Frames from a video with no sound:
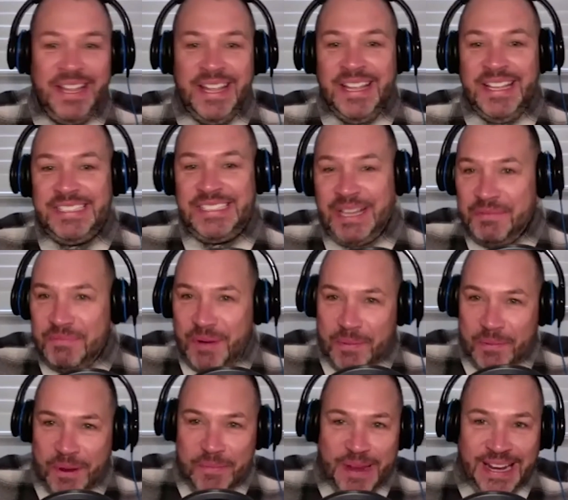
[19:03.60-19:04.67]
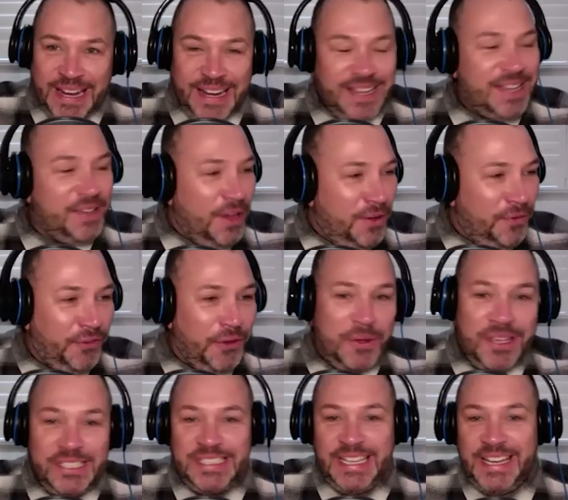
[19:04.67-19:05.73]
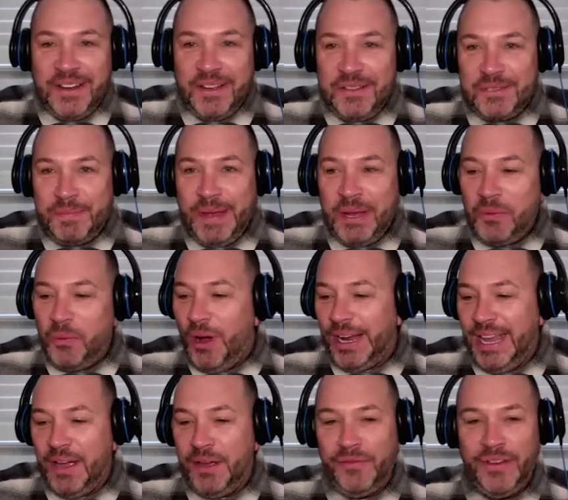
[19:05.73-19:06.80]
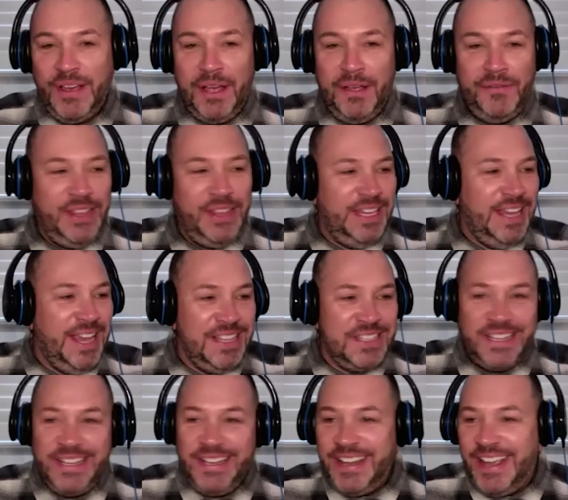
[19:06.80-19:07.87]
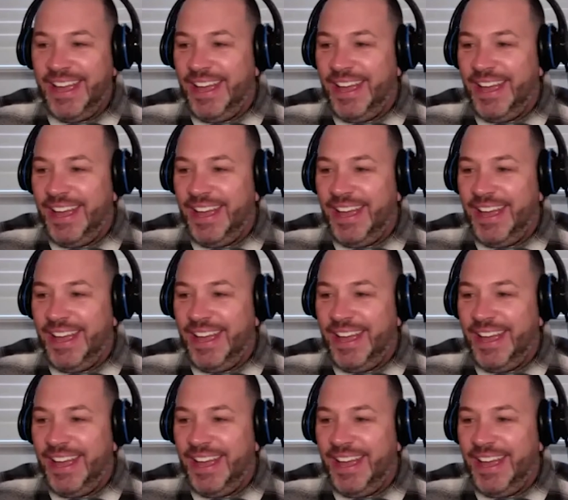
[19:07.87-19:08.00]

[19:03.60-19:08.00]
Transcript: So we've been in a few casinos, me and Wongy, over the years, and